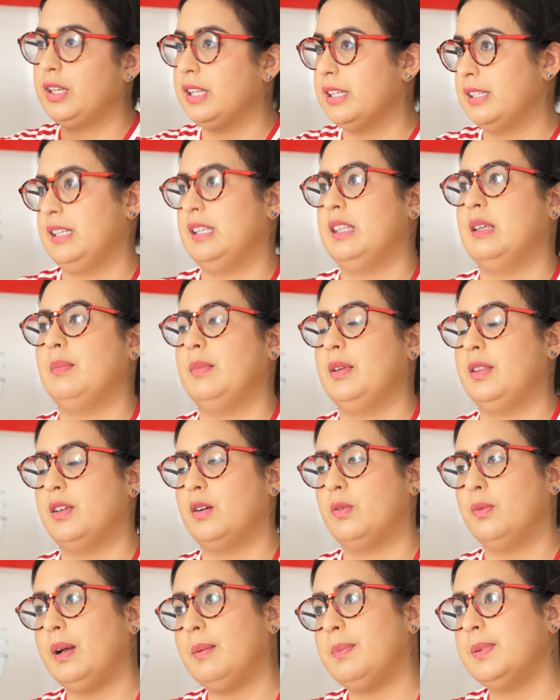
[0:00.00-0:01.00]
could see them in
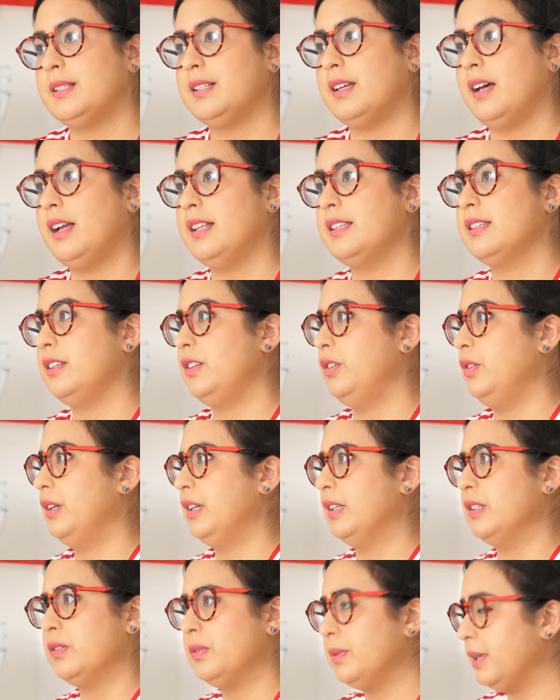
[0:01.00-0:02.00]
their websites and you
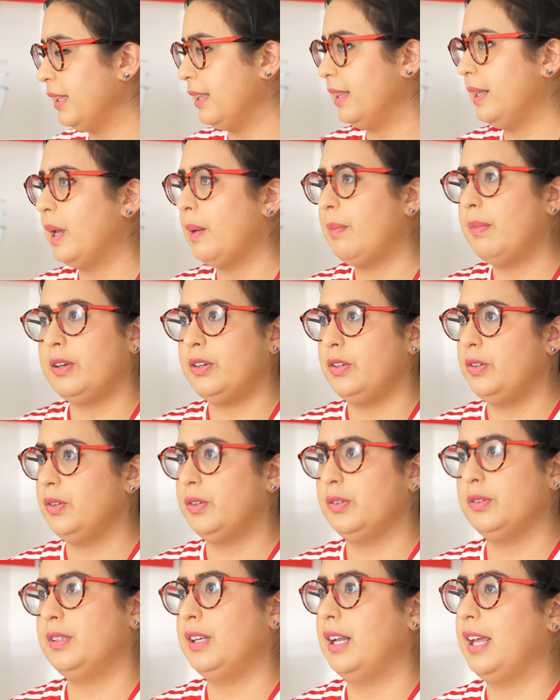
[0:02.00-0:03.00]
can tweet them and you
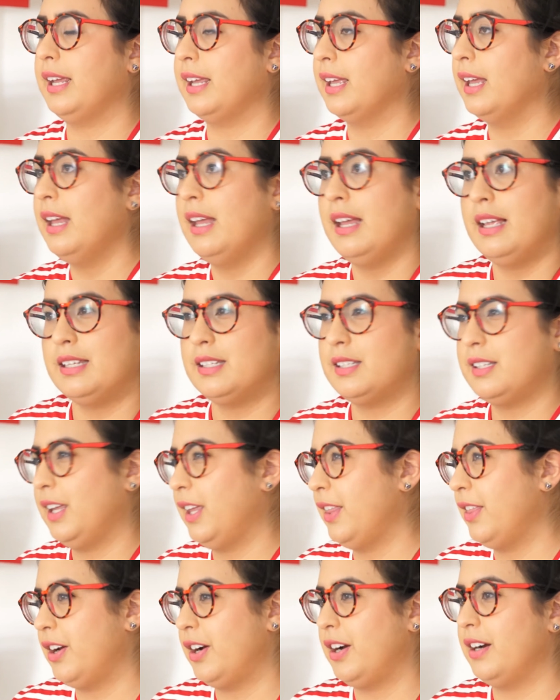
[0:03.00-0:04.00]
could like
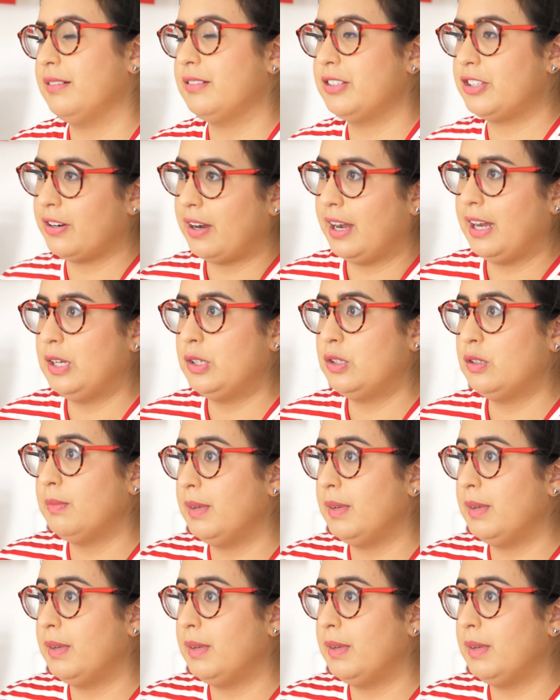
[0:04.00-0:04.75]
see they're trying to